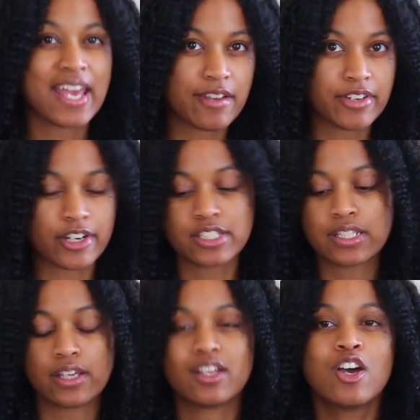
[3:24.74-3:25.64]
heavier
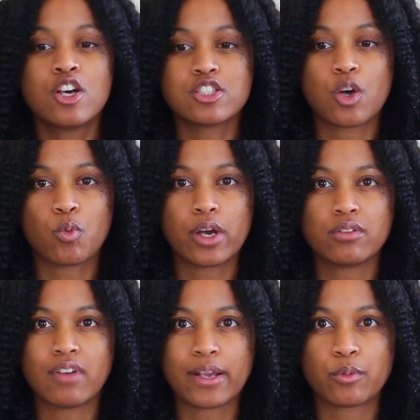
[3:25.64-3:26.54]
scent. So
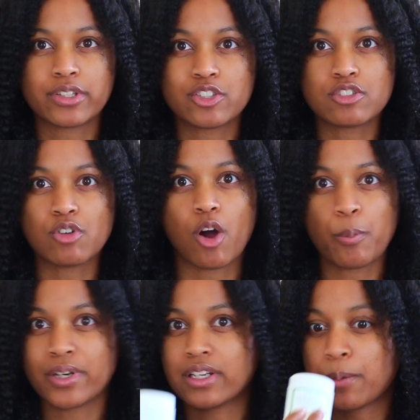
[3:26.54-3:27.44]
one like when you
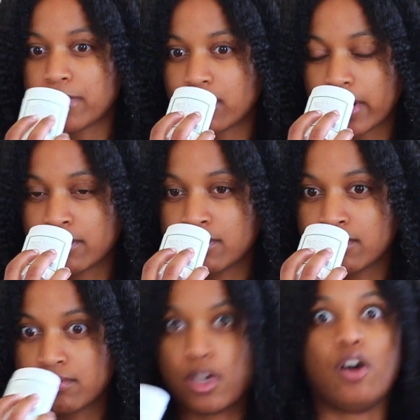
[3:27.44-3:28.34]
open it up and you're like,
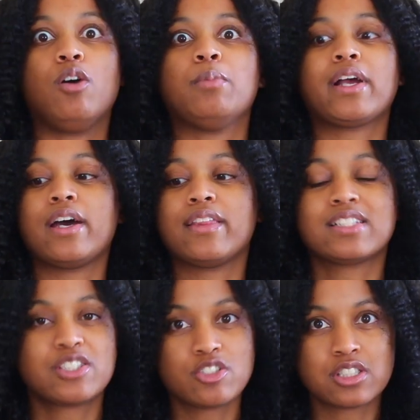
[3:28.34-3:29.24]
oh my god,
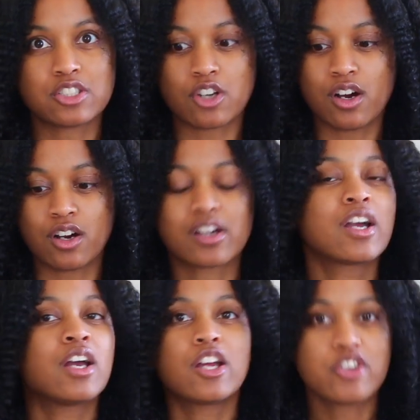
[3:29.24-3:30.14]
that's too strong
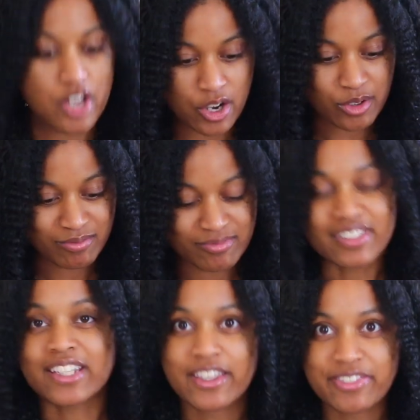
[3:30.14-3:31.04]
no,
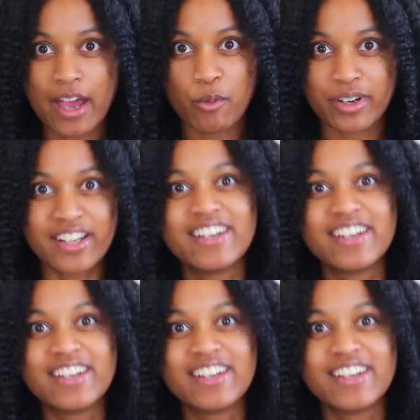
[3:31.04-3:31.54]
get that one.